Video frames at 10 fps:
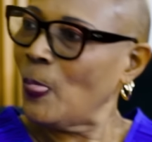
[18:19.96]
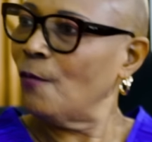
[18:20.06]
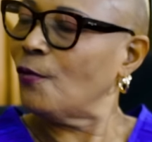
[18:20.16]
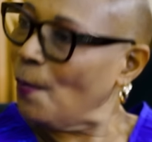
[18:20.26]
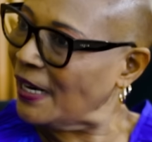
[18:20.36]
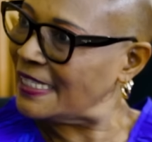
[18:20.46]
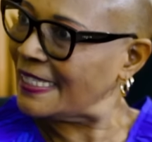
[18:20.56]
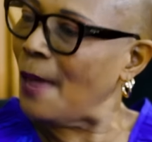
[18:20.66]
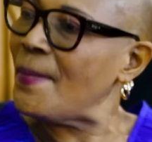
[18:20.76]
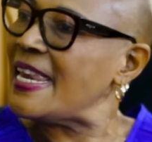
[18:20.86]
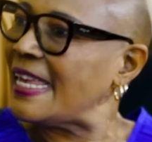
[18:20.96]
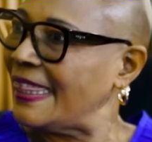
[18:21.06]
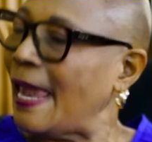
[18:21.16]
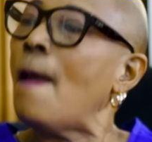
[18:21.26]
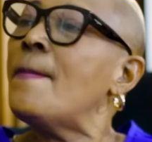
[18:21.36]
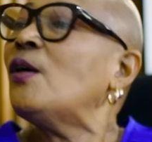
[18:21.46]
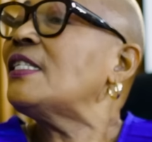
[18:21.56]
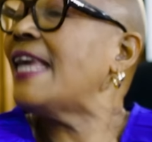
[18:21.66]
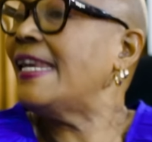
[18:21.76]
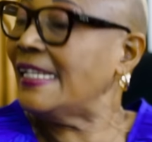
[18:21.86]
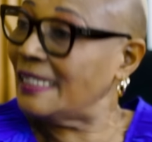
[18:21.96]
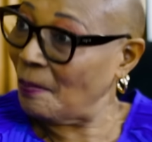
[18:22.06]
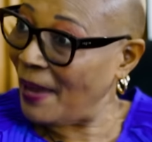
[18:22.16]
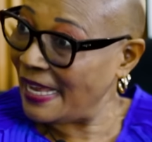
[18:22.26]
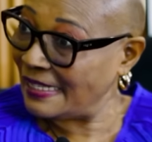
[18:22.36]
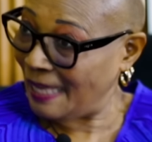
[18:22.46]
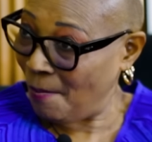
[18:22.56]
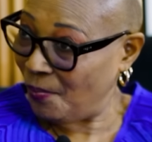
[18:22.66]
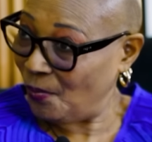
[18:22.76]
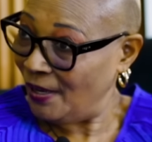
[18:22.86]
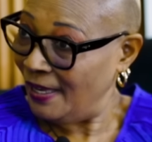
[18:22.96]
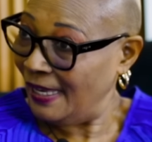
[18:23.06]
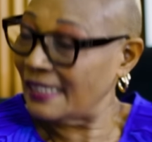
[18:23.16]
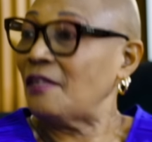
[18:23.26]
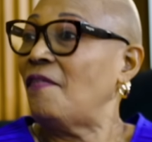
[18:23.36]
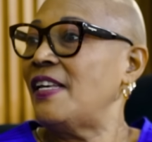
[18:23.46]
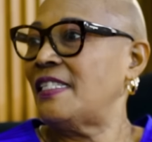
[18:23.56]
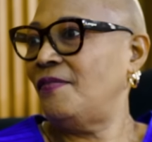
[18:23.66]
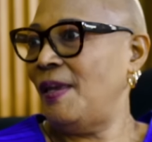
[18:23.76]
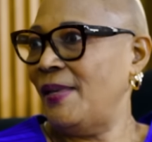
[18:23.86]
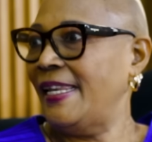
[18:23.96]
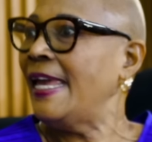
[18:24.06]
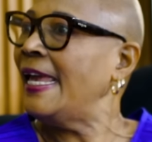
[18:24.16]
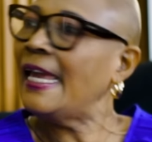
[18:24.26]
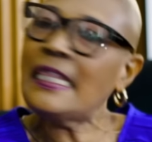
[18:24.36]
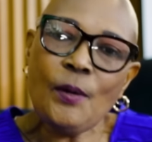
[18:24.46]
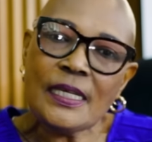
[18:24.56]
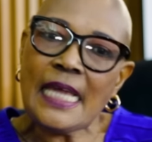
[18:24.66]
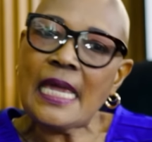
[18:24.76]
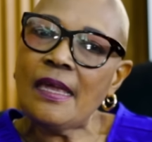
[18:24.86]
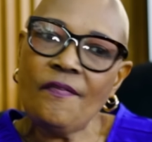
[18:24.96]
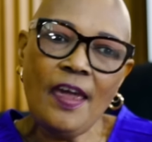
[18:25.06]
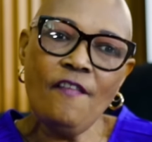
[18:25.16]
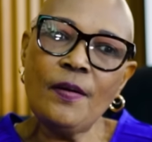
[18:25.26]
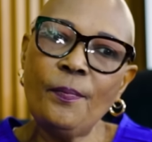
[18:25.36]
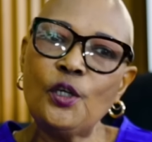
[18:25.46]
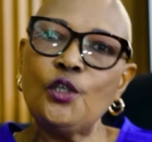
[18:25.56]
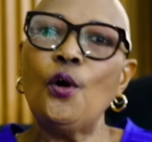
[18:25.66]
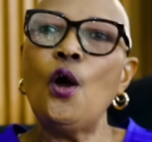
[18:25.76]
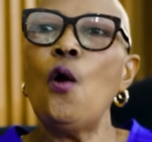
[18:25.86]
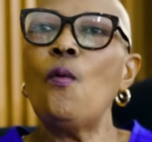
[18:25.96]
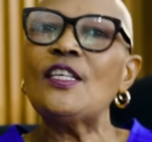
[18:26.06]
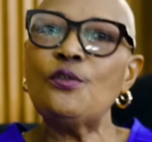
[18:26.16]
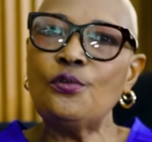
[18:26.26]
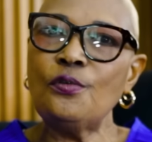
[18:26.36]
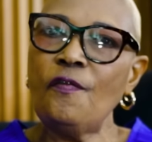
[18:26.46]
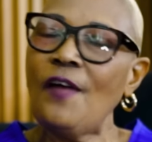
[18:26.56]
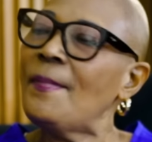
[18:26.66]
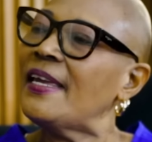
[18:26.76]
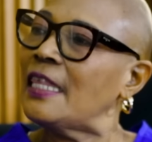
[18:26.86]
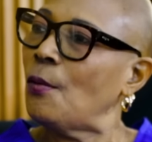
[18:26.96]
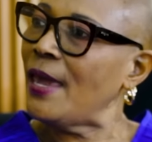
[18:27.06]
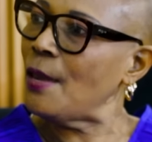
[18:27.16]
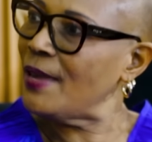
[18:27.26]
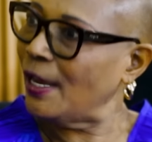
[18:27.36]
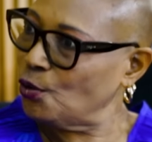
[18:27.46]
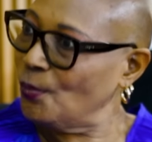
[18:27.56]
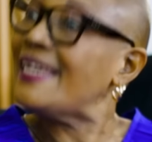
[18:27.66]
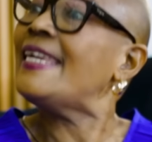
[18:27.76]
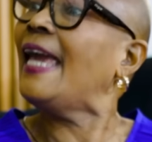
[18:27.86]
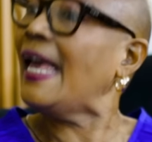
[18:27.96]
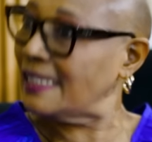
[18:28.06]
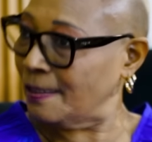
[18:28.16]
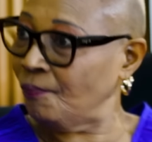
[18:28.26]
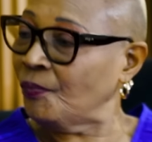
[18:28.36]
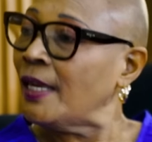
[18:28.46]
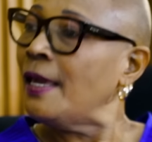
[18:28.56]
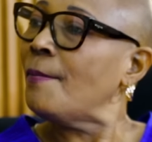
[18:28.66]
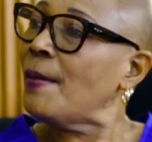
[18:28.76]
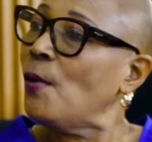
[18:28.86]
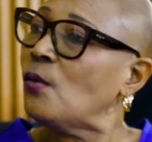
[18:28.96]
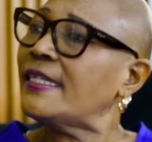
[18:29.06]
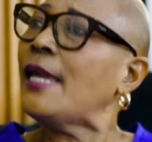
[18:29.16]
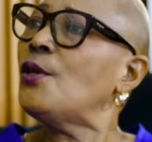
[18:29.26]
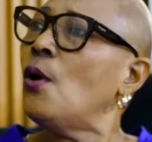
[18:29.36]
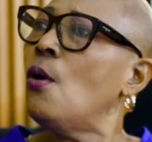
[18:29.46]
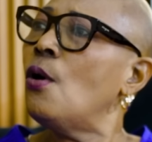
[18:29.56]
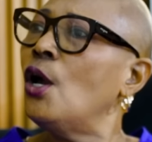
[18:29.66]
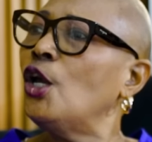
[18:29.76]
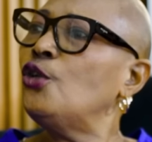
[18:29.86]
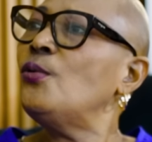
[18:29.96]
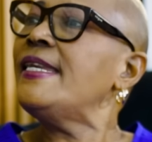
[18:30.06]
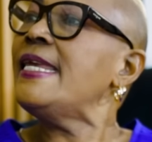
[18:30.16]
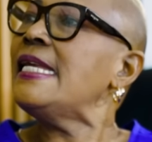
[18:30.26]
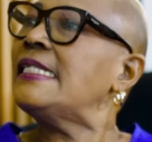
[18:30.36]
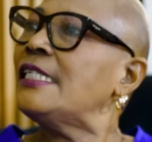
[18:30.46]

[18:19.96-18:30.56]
from what is happening there, because they are leading by example as the first family. And they were saying if everybody was to do farming the way we are doing, yes, people will say, no, you need,